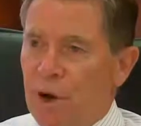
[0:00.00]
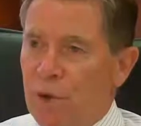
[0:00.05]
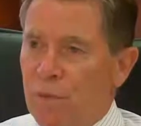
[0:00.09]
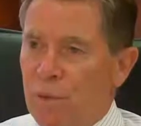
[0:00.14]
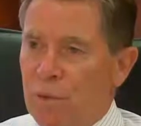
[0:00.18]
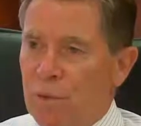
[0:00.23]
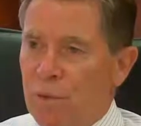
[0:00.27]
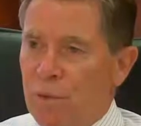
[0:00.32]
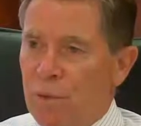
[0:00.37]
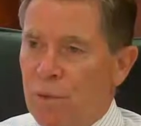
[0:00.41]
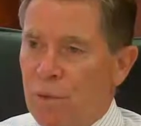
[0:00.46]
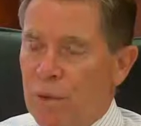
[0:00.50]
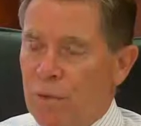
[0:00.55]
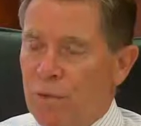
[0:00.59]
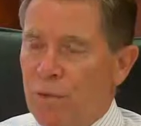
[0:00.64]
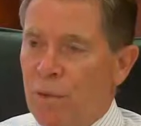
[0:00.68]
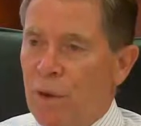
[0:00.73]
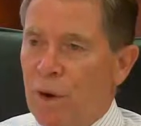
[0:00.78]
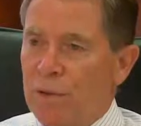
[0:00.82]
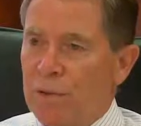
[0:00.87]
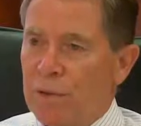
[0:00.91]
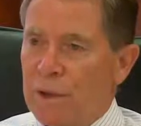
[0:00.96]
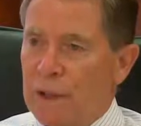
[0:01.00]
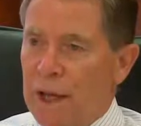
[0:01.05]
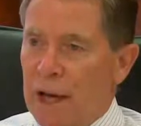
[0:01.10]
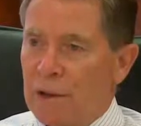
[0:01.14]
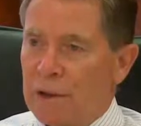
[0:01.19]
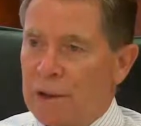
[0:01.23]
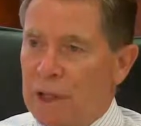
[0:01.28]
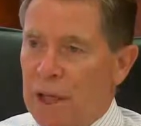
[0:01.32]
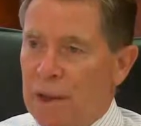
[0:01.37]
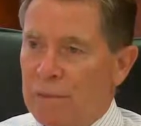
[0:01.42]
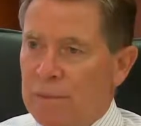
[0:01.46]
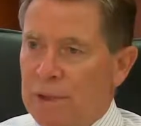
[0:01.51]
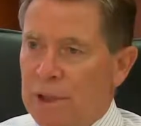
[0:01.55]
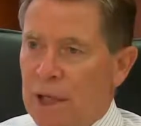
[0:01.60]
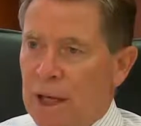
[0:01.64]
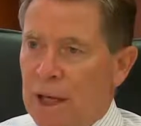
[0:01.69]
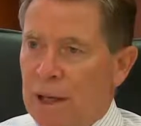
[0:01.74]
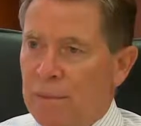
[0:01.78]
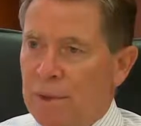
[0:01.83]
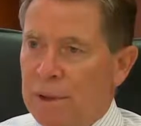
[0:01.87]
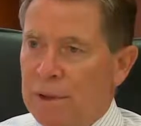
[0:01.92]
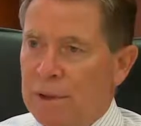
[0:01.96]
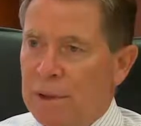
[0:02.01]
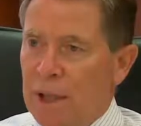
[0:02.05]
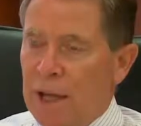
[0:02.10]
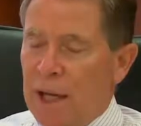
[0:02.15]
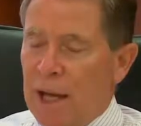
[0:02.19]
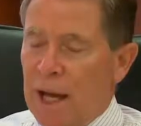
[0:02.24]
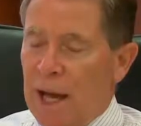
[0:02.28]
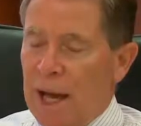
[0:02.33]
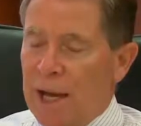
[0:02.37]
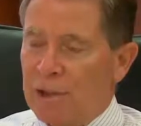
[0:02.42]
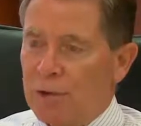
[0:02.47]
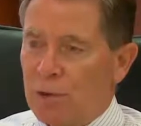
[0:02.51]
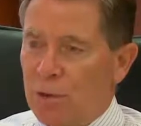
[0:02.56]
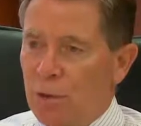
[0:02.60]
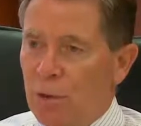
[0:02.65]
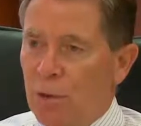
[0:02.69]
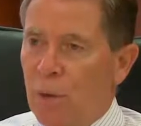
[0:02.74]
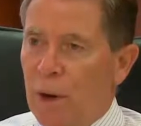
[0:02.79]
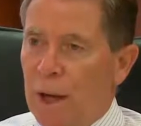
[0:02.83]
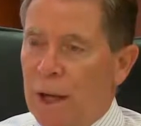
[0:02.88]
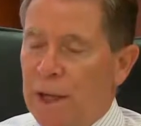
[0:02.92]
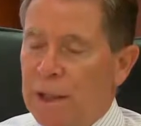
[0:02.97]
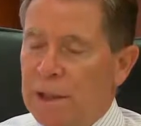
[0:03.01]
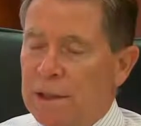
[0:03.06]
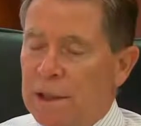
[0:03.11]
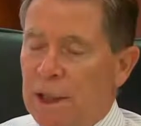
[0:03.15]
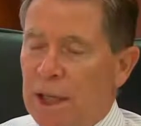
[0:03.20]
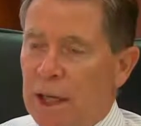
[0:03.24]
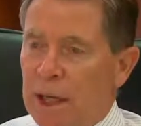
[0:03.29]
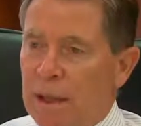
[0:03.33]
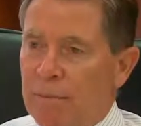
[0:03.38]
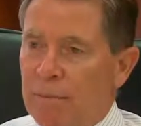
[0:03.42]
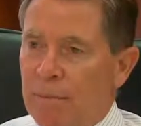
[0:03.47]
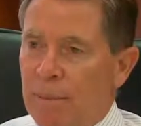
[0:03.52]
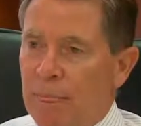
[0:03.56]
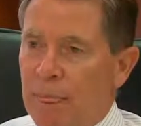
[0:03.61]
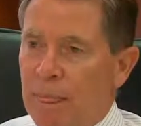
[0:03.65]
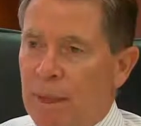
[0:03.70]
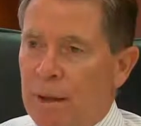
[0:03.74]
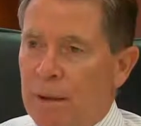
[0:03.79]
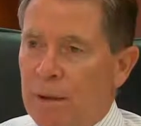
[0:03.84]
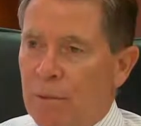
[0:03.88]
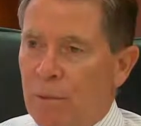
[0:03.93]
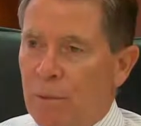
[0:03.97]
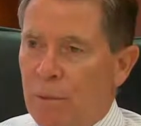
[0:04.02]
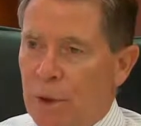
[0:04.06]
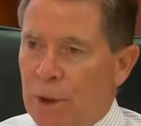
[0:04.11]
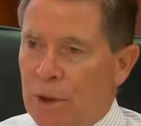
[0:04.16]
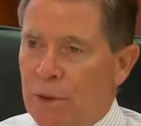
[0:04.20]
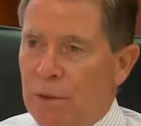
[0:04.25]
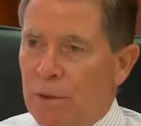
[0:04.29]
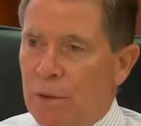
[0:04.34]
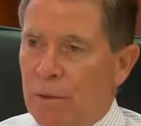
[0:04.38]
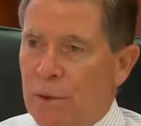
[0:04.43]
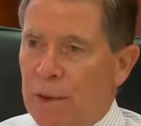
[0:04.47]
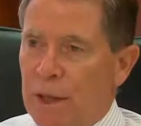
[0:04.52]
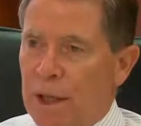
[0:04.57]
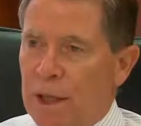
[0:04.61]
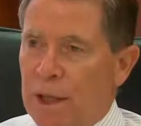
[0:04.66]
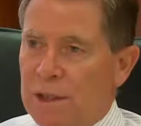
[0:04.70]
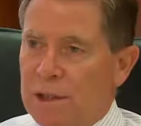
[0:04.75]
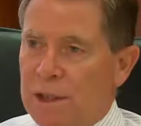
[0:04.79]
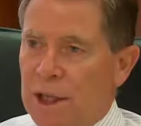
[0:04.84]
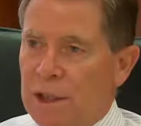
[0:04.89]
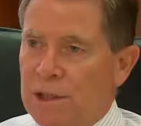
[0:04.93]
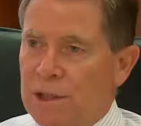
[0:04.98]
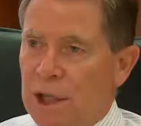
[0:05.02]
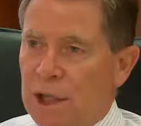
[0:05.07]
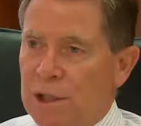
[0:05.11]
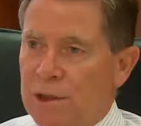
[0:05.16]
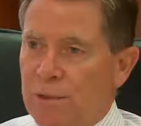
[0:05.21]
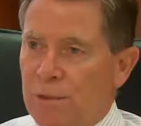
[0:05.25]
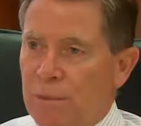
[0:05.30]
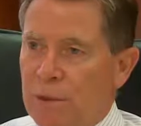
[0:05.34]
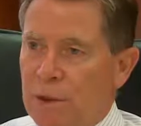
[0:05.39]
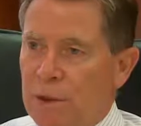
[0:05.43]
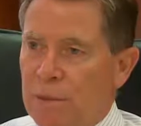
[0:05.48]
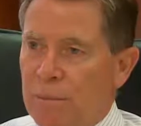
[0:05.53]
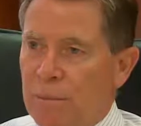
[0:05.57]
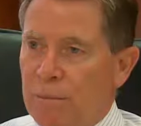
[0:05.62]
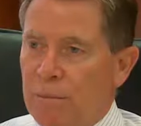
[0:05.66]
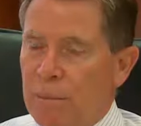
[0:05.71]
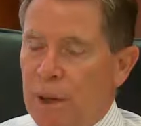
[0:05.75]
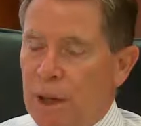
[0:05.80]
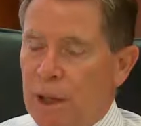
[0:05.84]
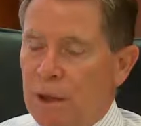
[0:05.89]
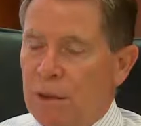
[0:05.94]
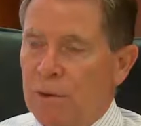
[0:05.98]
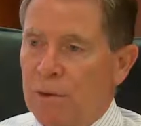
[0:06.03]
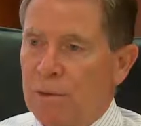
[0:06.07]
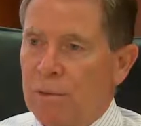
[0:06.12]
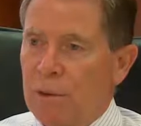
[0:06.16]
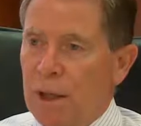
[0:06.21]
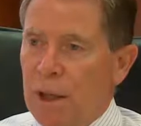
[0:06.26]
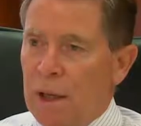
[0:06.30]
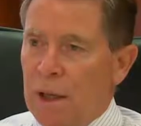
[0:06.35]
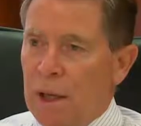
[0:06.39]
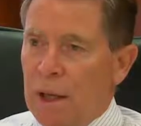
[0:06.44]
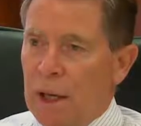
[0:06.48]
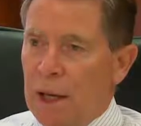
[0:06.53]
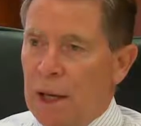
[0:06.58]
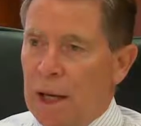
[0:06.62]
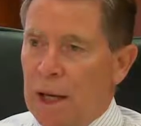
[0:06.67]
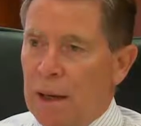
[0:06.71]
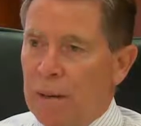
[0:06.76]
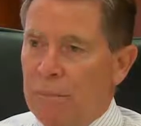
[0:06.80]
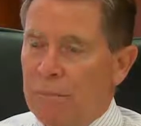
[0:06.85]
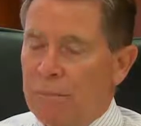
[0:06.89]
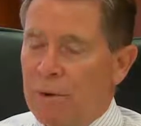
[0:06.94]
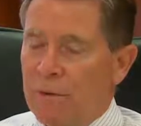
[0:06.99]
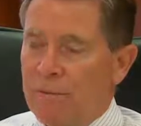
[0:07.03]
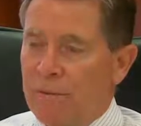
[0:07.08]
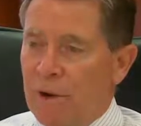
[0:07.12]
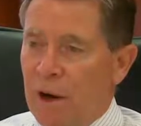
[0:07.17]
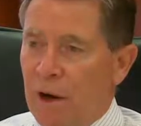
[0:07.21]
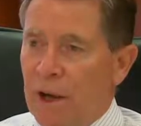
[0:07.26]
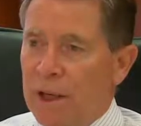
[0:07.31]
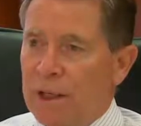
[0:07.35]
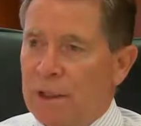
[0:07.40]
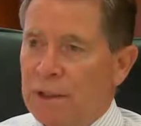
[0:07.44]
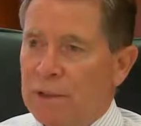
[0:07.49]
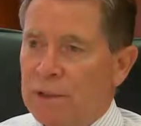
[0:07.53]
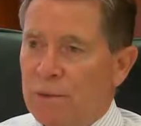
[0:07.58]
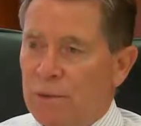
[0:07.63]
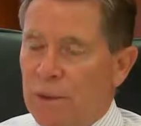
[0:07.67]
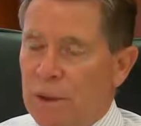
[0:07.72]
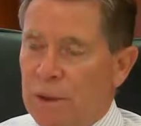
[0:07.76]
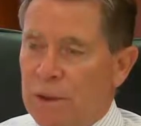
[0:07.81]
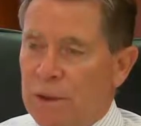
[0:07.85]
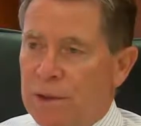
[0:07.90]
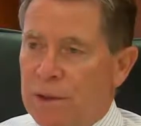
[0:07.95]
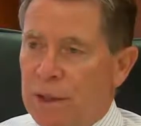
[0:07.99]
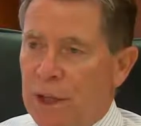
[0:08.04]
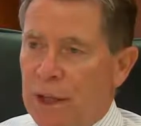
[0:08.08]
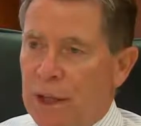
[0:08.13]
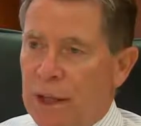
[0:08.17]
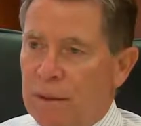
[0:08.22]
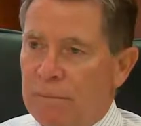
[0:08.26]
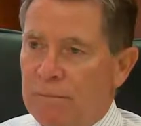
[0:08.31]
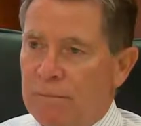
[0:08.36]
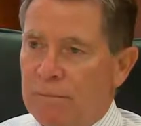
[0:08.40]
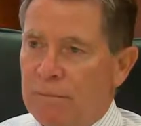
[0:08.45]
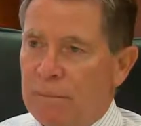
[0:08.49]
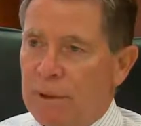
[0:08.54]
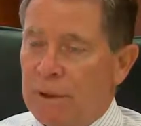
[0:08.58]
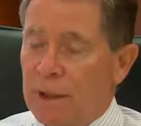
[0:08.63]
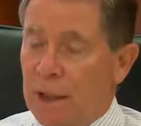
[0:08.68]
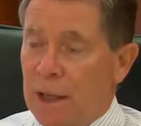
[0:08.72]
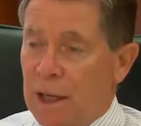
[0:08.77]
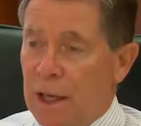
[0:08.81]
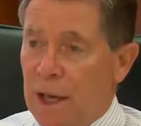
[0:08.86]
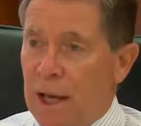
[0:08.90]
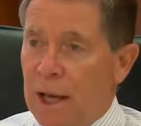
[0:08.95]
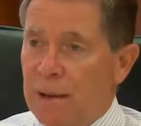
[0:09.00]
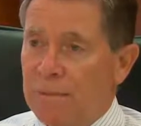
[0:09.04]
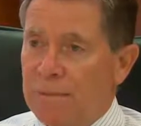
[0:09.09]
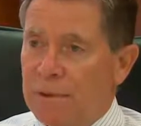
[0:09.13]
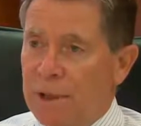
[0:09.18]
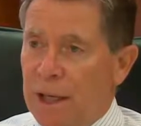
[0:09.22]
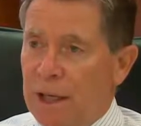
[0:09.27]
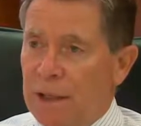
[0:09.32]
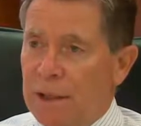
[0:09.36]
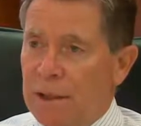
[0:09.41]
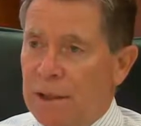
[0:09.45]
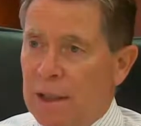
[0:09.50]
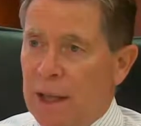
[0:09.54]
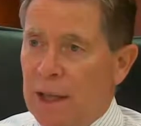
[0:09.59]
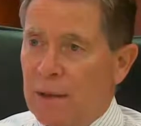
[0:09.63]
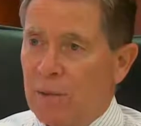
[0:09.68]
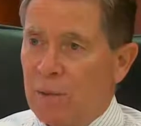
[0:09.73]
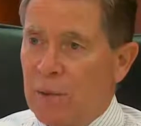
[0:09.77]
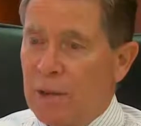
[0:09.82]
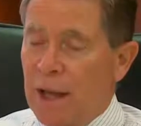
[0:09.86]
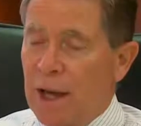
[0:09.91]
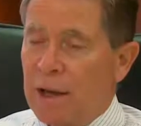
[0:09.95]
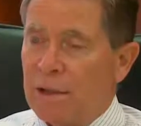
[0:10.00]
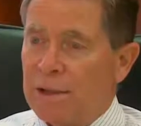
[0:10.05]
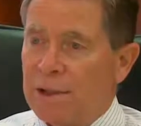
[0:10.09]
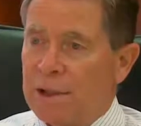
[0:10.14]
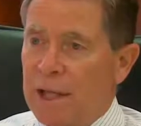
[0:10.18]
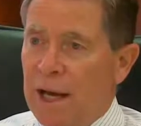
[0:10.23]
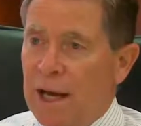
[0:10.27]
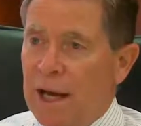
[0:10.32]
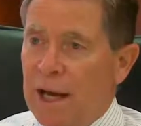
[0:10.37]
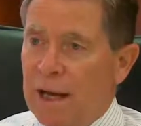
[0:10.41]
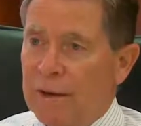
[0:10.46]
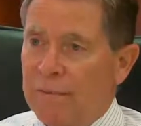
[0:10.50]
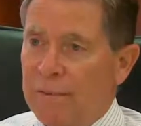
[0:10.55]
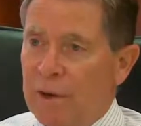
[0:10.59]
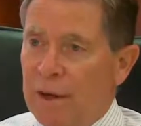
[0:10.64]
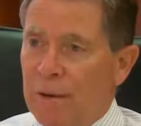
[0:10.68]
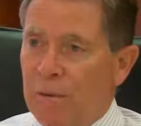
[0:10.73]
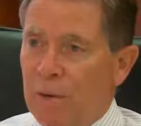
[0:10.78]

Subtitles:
with what the outcomes are. But as always, in association with the medical providers, with the clubs and with our staff,